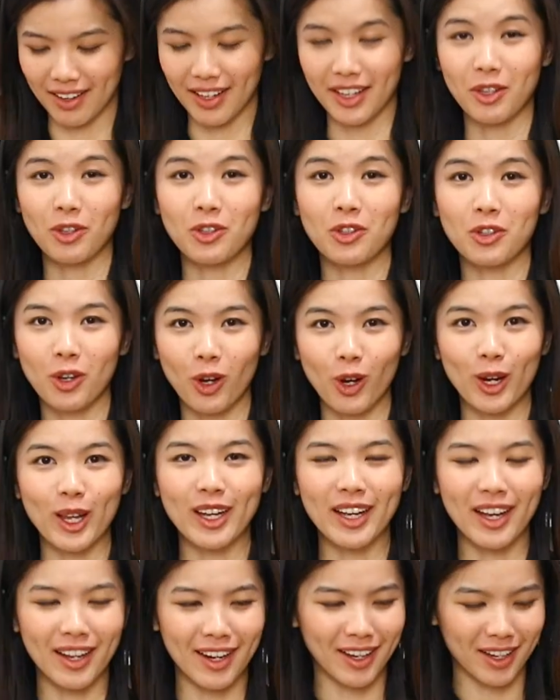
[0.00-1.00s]
I used to call it
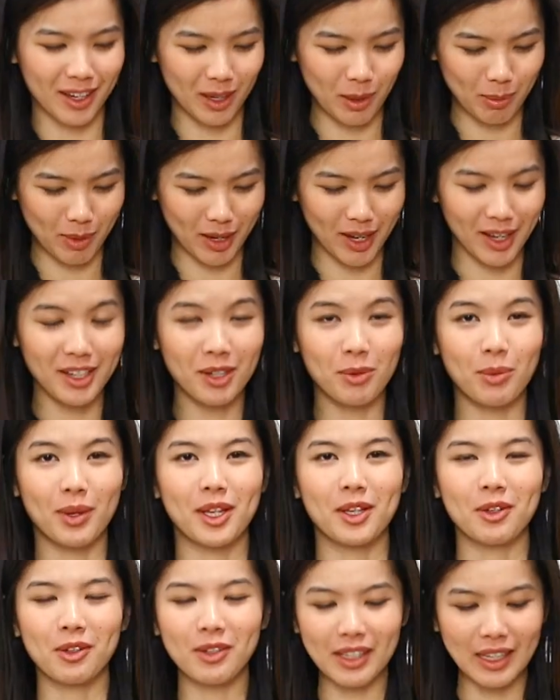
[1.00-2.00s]
galangal in my other
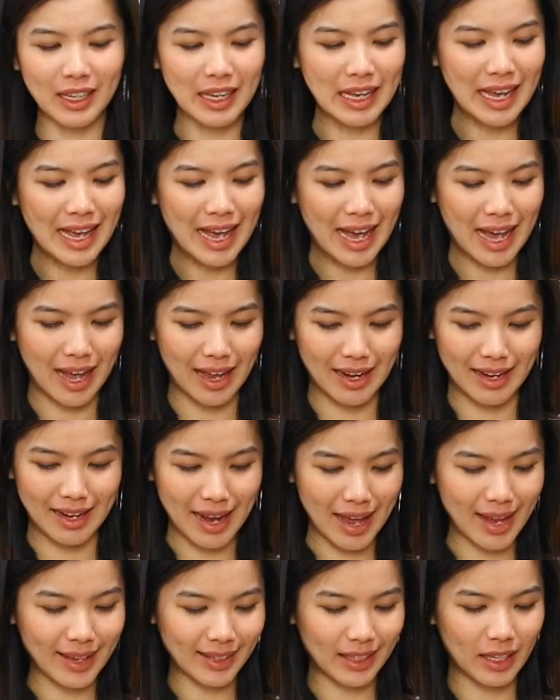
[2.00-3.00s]
videos. And
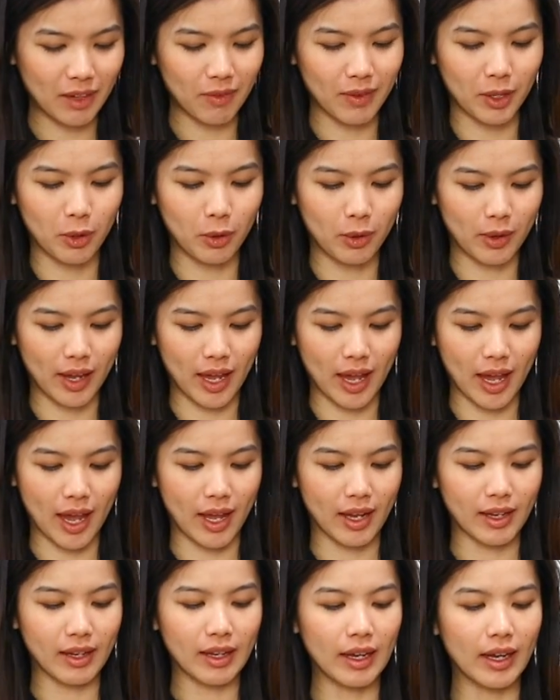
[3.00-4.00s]
lastly, we're going to
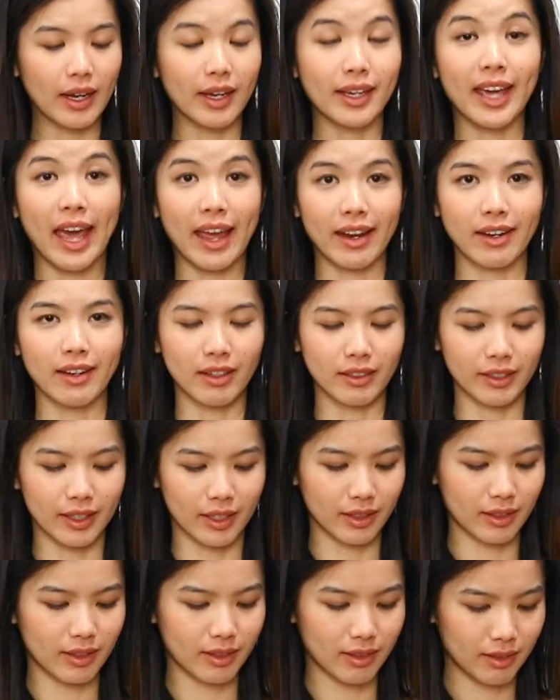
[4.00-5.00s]
add candle
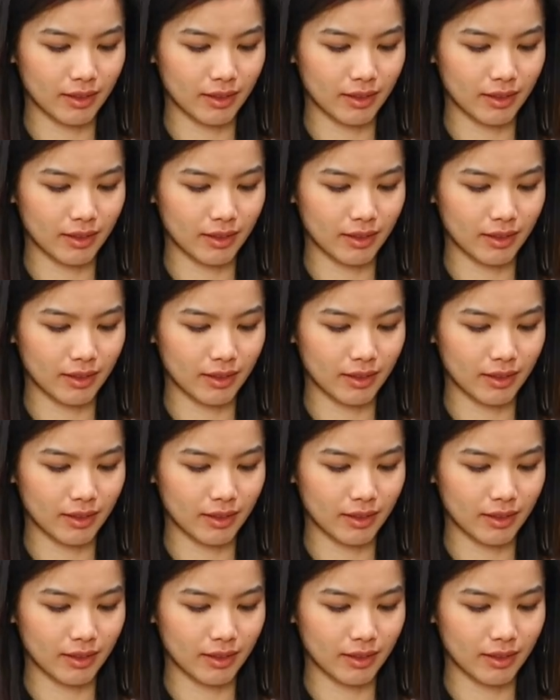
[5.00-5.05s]
nut.